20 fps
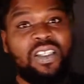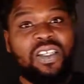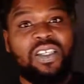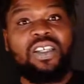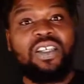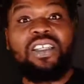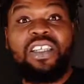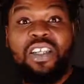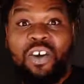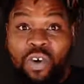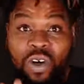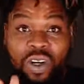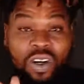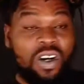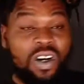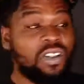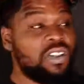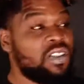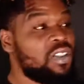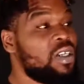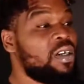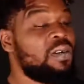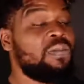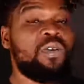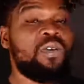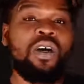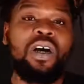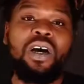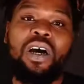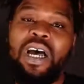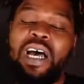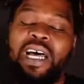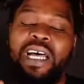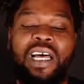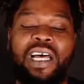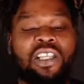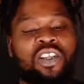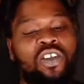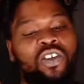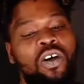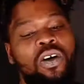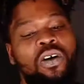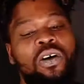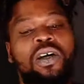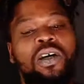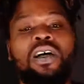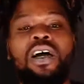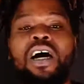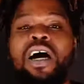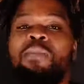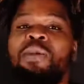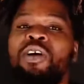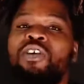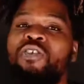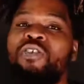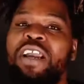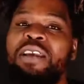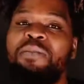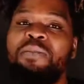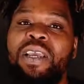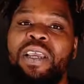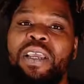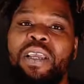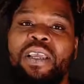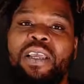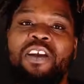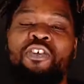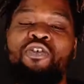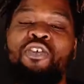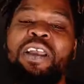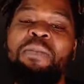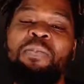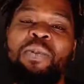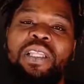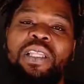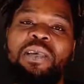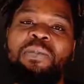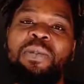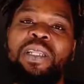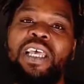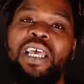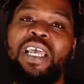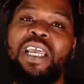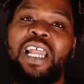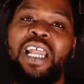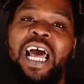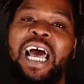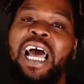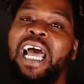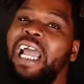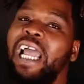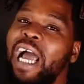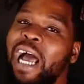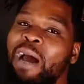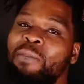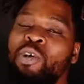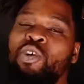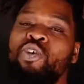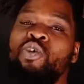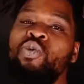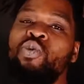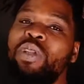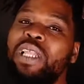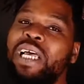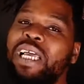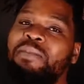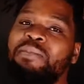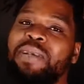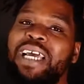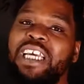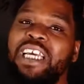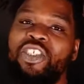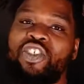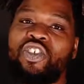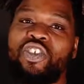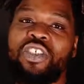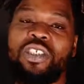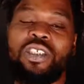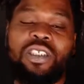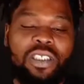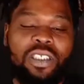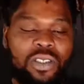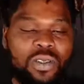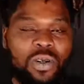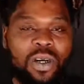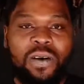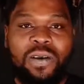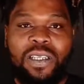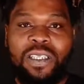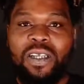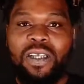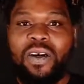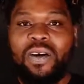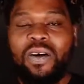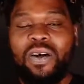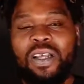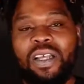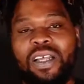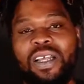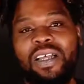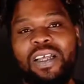You know. Or cough syrup. You know, I'm a great man. Grape and lemonade. I'm the Kool-Aid master. You already know.